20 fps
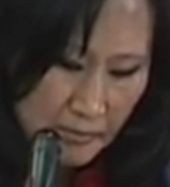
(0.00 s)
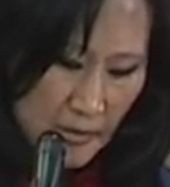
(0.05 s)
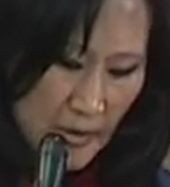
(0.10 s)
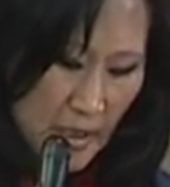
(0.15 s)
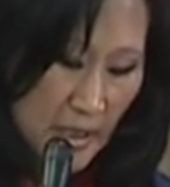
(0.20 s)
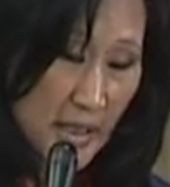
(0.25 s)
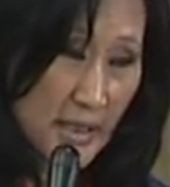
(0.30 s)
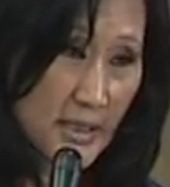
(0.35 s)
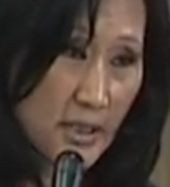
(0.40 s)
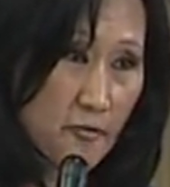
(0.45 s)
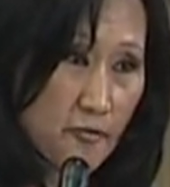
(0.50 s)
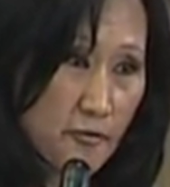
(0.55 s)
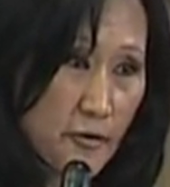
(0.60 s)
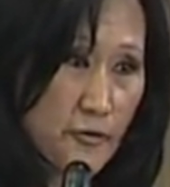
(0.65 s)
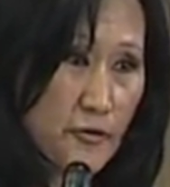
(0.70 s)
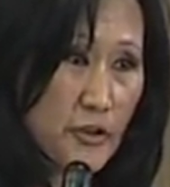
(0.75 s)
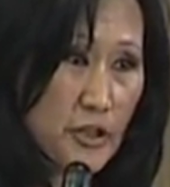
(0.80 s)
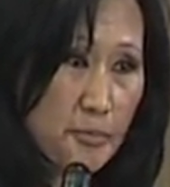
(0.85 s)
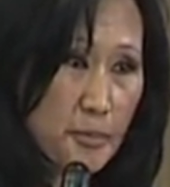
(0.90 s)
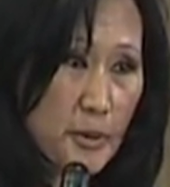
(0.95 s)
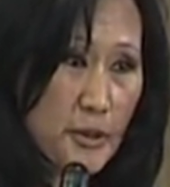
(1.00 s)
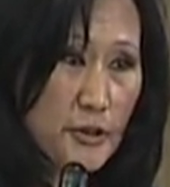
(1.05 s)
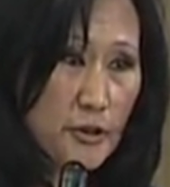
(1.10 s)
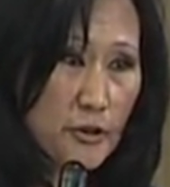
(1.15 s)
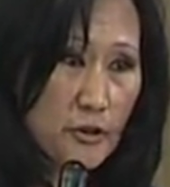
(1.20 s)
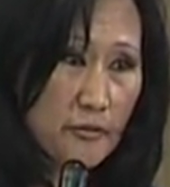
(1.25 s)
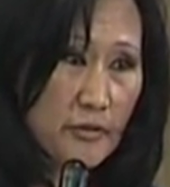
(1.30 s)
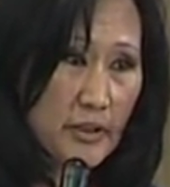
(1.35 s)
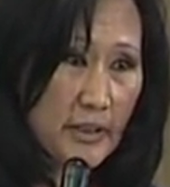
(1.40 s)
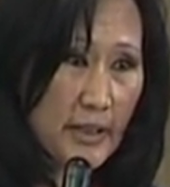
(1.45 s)
Some 50%
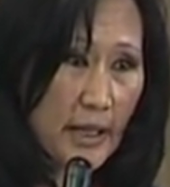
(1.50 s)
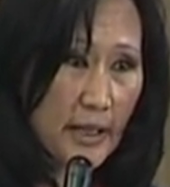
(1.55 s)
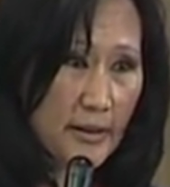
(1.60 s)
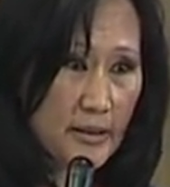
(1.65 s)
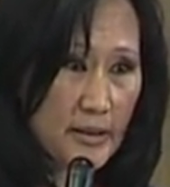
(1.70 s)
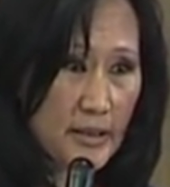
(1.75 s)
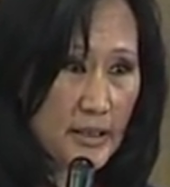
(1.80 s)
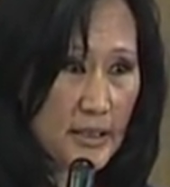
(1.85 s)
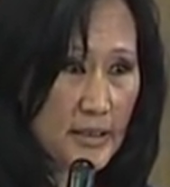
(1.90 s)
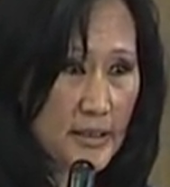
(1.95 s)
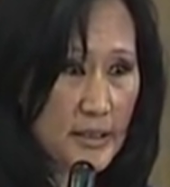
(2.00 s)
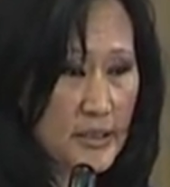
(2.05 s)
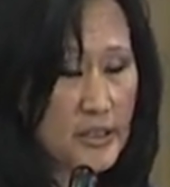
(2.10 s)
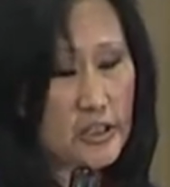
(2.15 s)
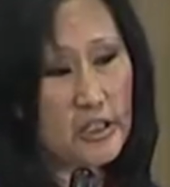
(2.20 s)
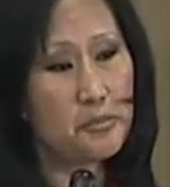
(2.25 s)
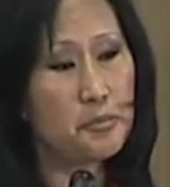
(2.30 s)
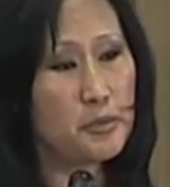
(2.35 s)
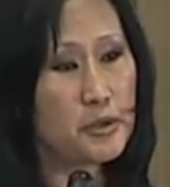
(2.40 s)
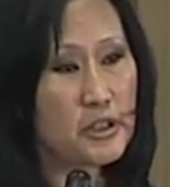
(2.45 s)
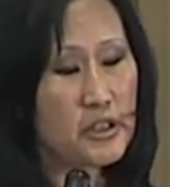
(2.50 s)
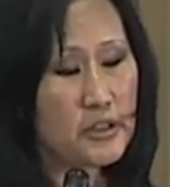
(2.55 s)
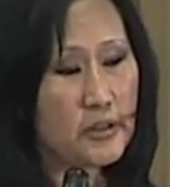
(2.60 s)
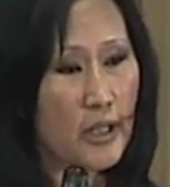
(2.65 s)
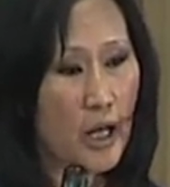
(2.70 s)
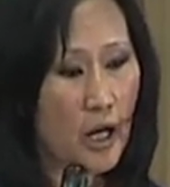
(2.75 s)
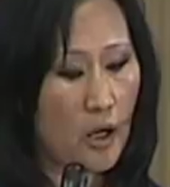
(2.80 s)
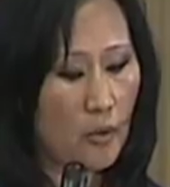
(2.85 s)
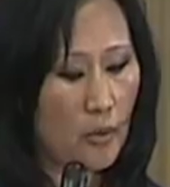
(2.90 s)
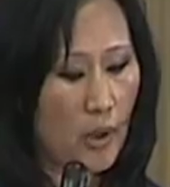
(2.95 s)
of the candidates in DPT
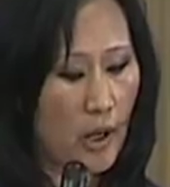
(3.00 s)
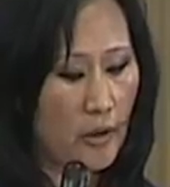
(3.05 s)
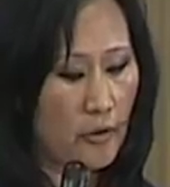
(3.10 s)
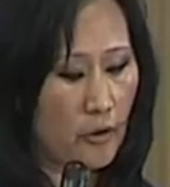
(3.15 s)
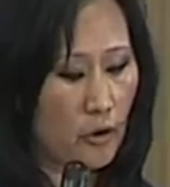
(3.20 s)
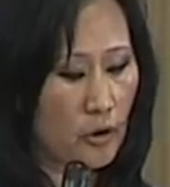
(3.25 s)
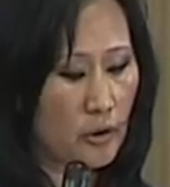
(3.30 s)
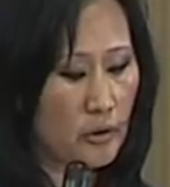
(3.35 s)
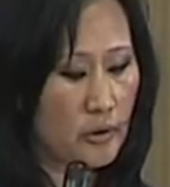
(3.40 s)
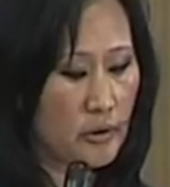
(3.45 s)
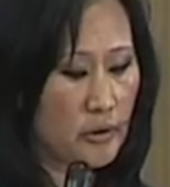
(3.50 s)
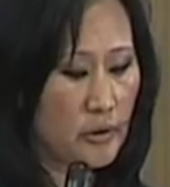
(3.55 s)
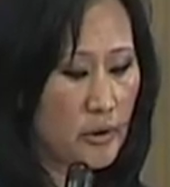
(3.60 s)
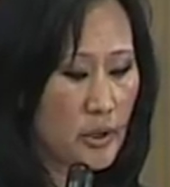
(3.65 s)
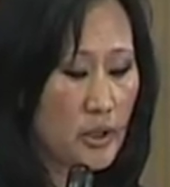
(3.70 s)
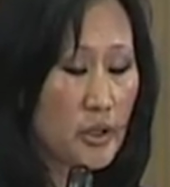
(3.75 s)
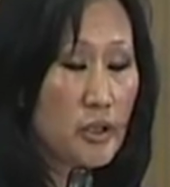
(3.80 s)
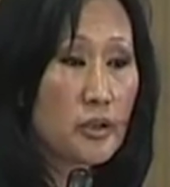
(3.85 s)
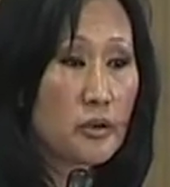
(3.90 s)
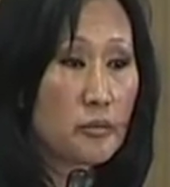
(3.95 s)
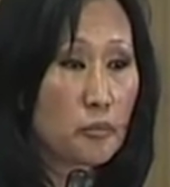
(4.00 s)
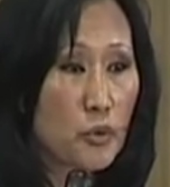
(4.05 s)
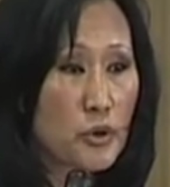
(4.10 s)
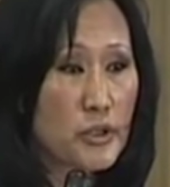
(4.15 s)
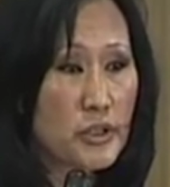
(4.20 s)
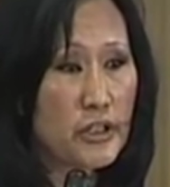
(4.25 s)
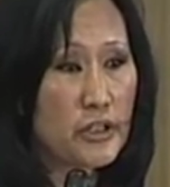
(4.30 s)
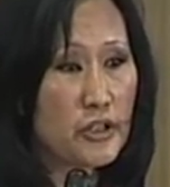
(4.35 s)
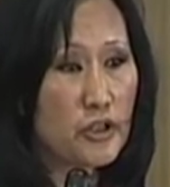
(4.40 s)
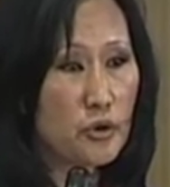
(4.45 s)
now are all
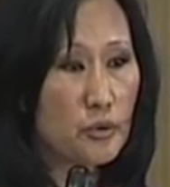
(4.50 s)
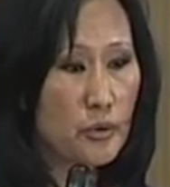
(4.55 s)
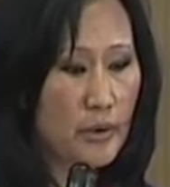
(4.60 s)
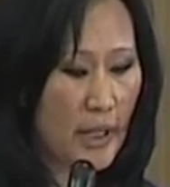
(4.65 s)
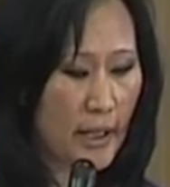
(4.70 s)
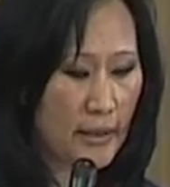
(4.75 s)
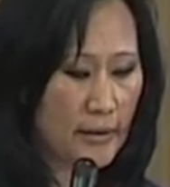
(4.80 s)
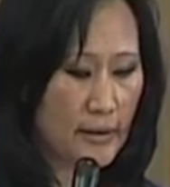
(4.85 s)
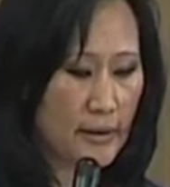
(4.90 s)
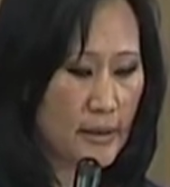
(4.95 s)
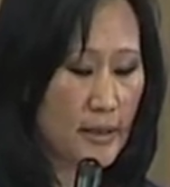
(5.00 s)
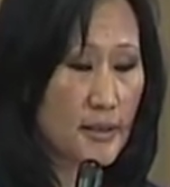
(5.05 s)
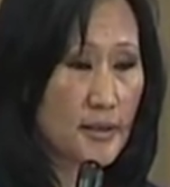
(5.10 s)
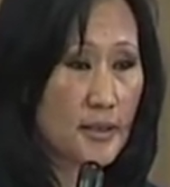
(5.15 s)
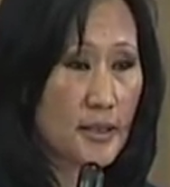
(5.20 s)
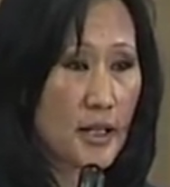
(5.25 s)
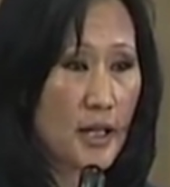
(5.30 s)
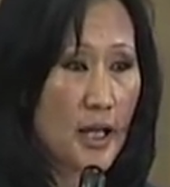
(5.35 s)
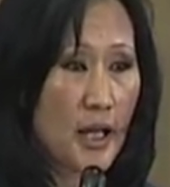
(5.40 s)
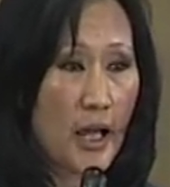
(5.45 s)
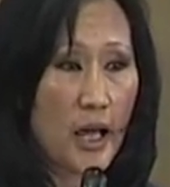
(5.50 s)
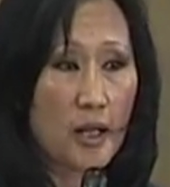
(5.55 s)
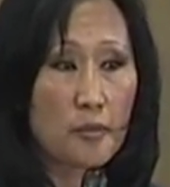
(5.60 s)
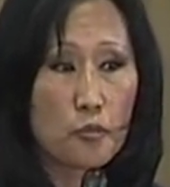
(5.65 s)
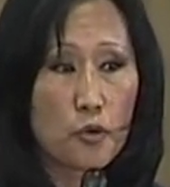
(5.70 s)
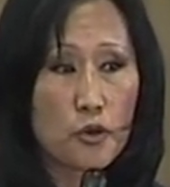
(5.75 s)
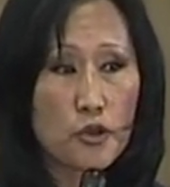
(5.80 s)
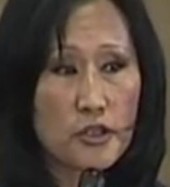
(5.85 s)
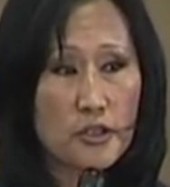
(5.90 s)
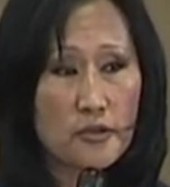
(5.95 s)
mostly new candidates, and
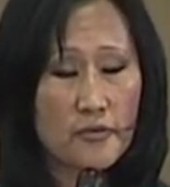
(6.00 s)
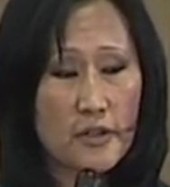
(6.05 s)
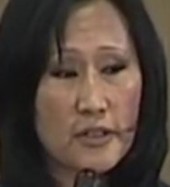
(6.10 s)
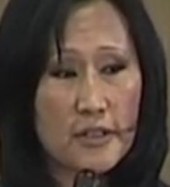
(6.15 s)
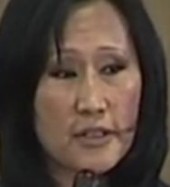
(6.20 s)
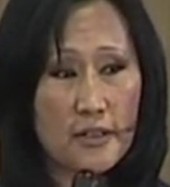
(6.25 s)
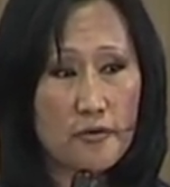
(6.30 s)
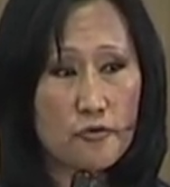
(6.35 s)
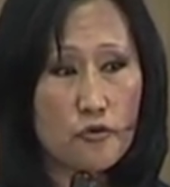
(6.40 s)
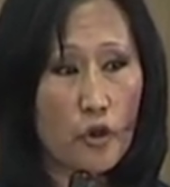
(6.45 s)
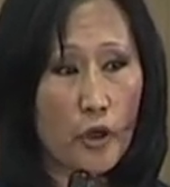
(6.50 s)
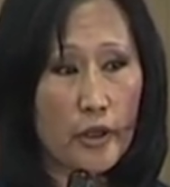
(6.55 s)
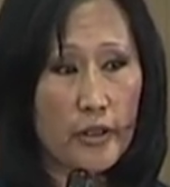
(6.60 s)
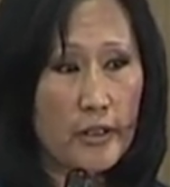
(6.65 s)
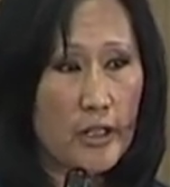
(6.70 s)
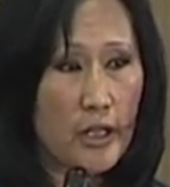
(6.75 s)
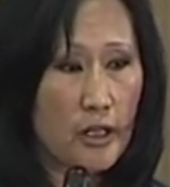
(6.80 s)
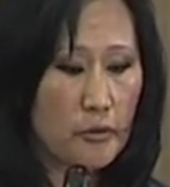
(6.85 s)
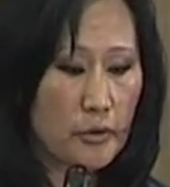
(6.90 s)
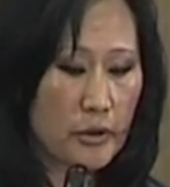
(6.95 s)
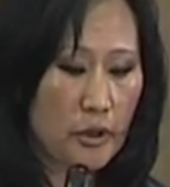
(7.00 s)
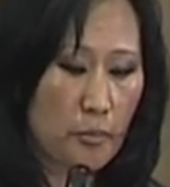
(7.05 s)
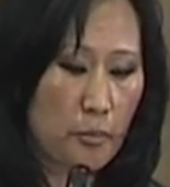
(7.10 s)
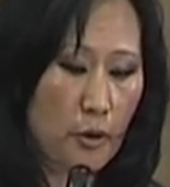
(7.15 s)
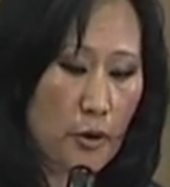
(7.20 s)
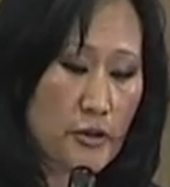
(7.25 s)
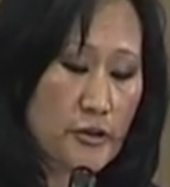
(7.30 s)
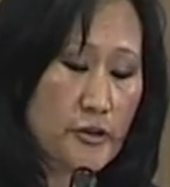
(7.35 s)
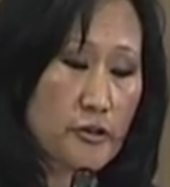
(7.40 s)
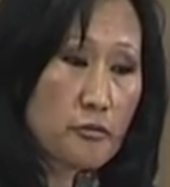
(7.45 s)
most of us have joined there with a
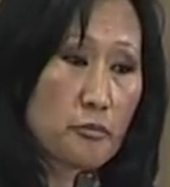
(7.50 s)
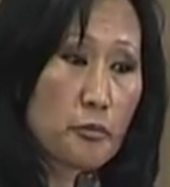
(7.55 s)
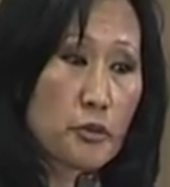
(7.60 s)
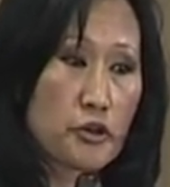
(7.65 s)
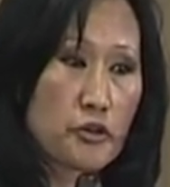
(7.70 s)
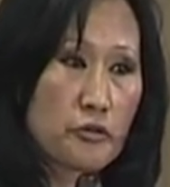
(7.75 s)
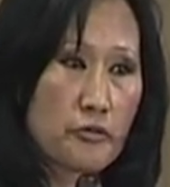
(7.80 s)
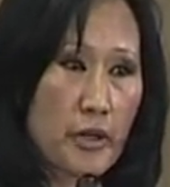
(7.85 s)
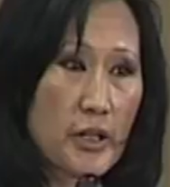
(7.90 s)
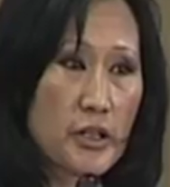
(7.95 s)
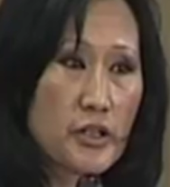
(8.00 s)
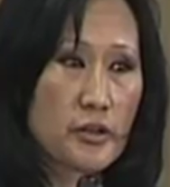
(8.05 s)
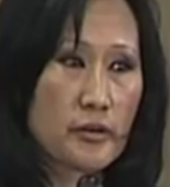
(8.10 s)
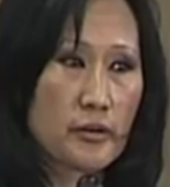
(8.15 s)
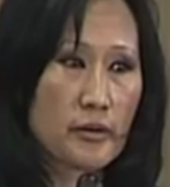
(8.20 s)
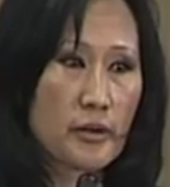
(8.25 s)
positive motivation.